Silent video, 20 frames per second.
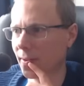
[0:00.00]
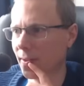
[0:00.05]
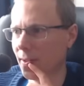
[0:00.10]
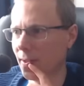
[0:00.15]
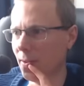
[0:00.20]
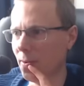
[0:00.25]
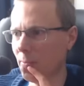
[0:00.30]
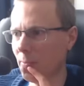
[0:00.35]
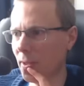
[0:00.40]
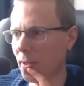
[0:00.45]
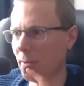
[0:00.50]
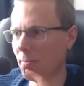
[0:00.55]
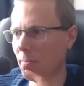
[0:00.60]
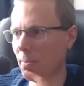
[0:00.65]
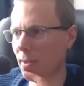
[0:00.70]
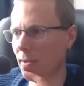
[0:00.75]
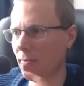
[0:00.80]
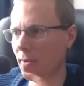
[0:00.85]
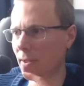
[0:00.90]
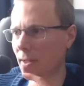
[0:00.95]
Still big
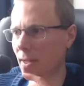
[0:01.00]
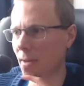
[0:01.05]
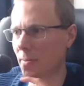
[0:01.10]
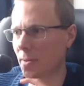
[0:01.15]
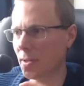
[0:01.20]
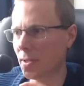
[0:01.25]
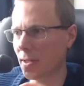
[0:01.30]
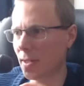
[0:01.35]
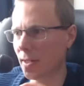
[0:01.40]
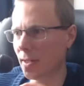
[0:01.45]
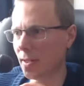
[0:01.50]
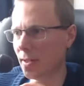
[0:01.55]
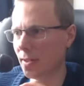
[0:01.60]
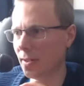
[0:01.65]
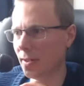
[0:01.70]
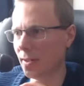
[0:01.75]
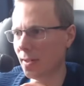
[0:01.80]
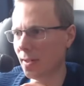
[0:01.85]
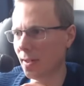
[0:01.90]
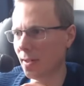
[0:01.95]
beefy damage taken,
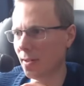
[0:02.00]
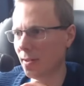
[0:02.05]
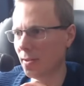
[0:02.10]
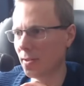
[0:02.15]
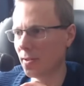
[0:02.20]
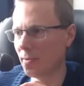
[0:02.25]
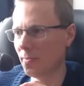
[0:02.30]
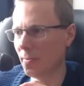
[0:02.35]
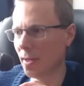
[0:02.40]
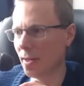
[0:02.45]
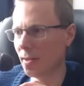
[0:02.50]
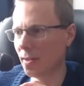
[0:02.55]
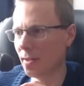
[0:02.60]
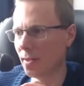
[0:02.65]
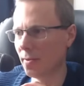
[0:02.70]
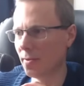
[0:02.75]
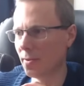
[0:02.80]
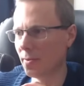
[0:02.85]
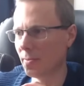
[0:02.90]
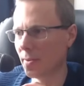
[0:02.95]
and loads of mana
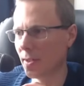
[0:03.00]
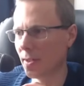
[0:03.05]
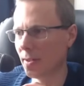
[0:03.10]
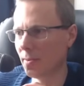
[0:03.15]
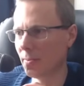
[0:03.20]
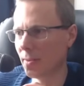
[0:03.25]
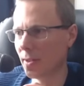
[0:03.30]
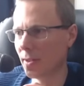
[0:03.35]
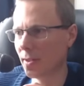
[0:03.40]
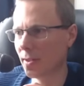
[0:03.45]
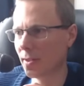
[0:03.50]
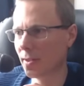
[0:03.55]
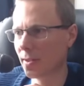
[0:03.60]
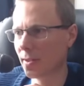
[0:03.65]
left on Dark Mega.